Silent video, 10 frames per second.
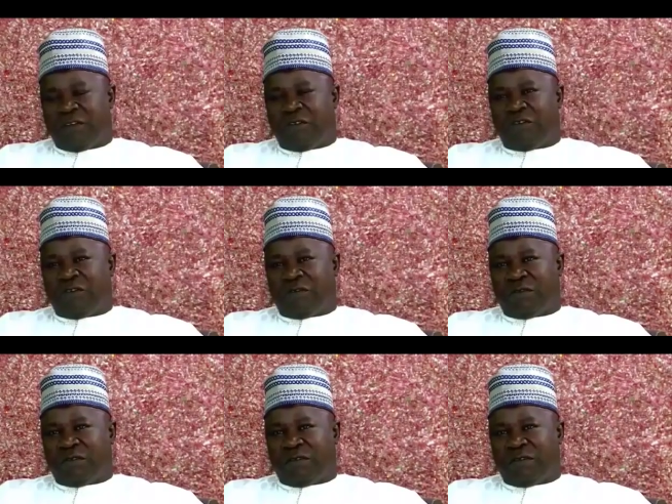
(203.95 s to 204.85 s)
And you
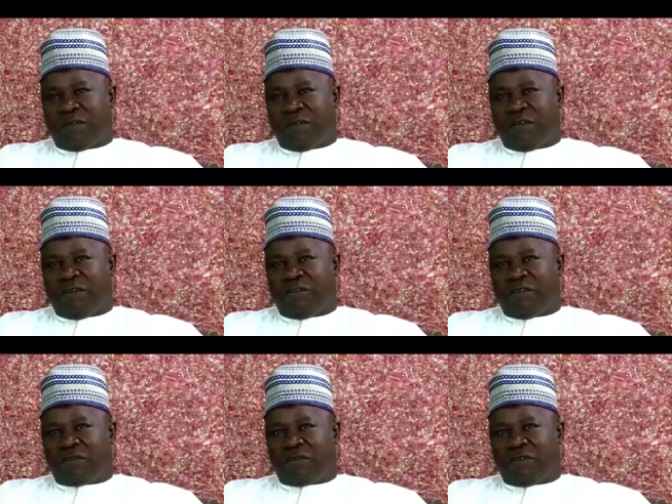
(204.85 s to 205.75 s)
know, it
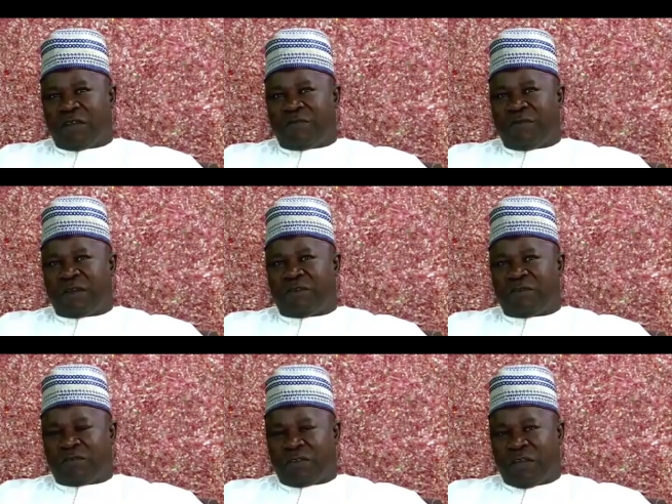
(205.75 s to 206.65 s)
does not affect
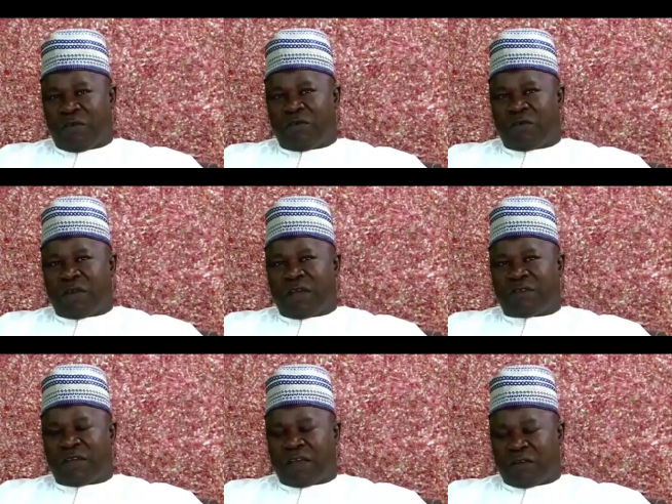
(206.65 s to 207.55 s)
us alone
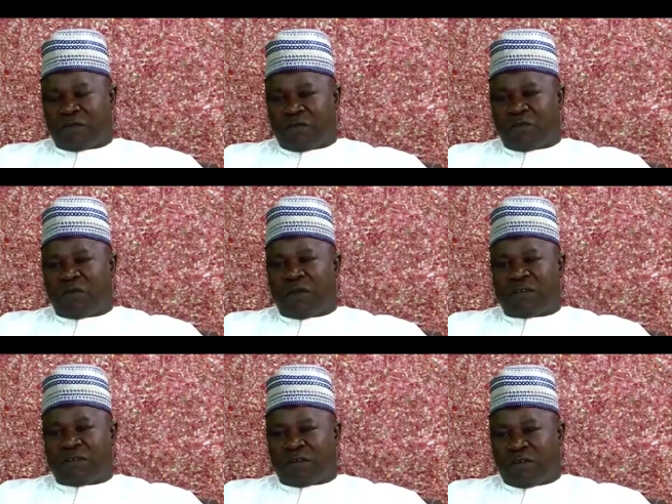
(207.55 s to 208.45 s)
as a council or
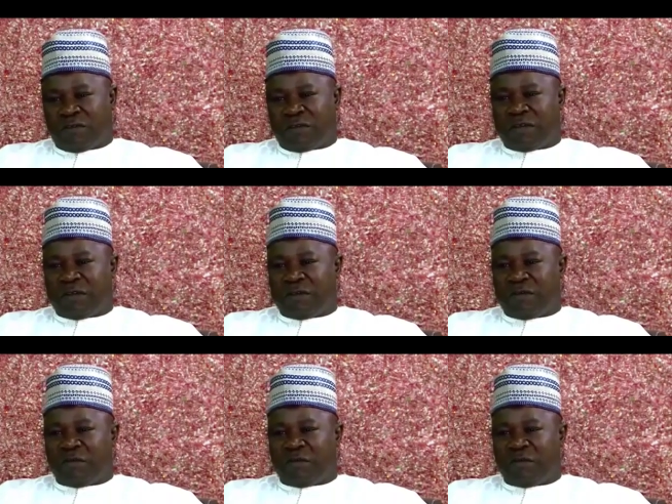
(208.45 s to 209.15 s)
as a country,